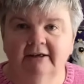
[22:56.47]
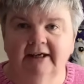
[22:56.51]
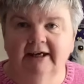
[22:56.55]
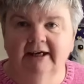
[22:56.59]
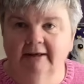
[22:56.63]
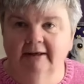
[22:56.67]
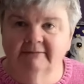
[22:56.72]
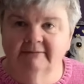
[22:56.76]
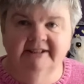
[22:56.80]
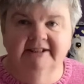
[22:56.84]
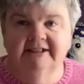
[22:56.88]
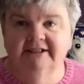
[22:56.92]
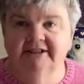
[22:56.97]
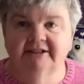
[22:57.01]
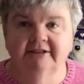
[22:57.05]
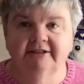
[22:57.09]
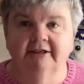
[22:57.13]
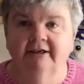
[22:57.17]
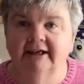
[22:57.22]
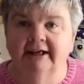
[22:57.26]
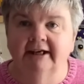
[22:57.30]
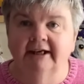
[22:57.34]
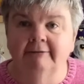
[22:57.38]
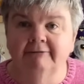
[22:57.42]
I'm stitching
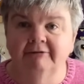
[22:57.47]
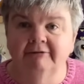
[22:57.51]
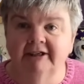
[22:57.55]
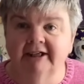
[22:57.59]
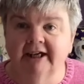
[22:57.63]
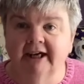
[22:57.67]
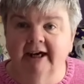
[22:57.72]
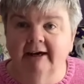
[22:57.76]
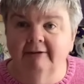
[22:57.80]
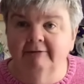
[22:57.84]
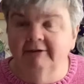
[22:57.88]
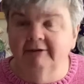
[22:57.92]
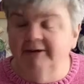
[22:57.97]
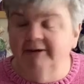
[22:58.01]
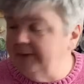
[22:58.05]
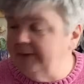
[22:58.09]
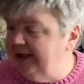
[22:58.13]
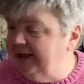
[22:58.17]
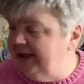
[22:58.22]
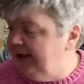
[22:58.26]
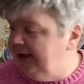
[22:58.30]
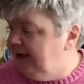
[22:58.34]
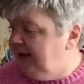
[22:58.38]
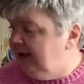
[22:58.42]
at it every day
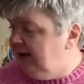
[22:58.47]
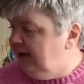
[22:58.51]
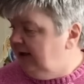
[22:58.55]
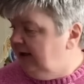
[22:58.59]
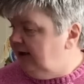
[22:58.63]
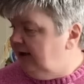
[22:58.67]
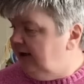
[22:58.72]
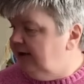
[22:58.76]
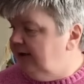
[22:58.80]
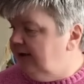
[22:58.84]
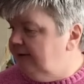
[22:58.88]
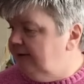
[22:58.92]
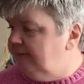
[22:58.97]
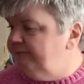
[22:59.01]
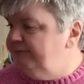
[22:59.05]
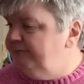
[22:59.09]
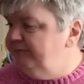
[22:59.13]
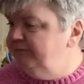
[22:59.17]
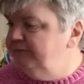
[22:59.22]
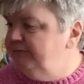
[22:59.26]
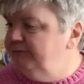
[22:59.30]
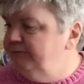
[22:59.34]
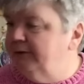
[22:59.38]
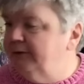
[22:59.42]
anyway.
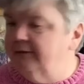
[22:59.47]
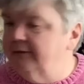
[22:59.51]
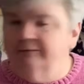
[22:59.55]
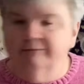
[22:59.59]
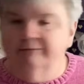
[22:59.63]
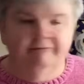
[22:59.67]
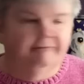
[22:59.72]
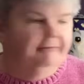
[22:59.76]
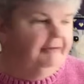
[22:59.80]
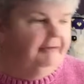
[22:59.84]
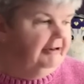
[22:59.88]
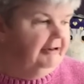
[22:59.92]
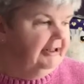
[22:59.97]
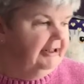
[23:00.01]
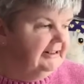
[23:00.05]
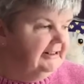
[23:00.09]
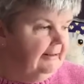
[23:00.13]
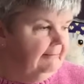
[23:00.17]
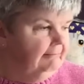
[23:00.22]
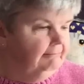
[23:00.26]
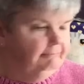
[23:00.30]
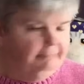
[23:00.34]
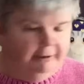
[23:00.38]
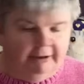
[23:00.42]
But for
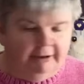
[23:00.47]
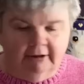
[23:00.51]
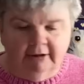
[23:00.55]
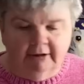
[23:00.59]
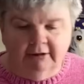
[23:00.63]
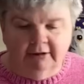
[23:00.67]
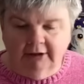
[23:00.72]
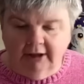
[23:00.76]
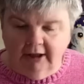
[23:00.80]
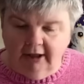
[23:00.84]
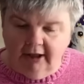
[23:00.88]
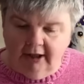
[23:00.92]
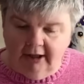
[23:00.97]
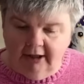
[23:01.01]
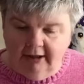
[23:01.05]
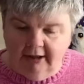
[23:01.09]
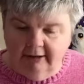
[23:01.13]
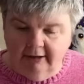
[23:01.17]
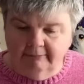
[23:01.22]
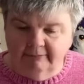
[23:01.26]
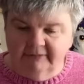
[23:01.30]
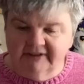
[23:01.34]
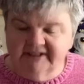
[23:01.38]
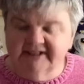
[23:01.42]
example,
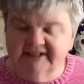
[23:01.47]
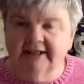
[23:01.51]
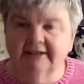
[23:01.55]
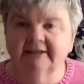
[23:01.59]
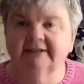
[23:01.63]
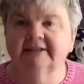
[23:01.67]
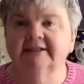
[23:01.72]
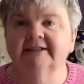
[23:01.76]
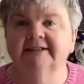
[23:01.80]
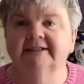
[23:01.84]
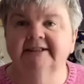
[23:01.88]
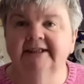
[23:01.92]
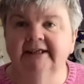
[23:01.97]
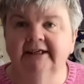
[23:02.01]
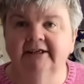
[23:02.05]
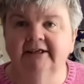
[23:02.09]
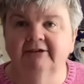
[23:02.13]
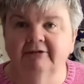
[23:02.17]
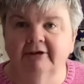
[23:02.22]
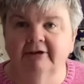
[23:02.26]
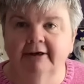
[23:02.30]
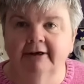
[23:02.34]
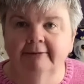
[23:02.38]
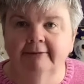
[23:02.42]
Santa's
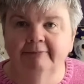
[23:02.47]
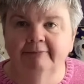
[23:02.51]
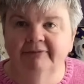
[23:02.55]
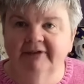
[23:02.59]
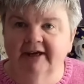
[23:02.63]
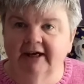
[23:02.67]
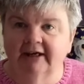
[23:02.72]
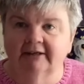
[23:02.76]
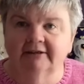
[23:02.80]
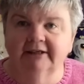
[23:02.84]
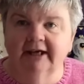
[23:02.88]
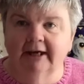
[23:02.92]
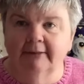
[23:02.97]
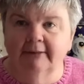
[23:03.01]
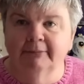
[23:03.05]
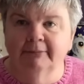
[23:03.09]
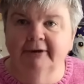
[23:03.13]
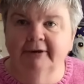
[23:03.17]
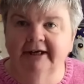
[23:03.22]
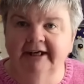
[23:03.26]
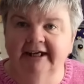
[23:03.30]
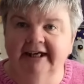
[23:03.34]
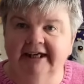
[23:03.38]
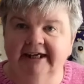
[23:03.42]
Secret, that'll get
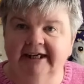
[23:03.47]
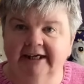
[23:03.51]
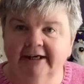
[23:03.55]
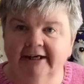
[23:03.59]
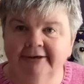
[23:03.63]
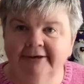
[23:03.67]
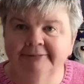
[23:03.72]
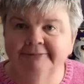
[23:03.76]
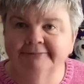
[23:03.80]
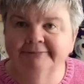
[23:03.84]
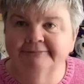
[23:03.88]
put in here.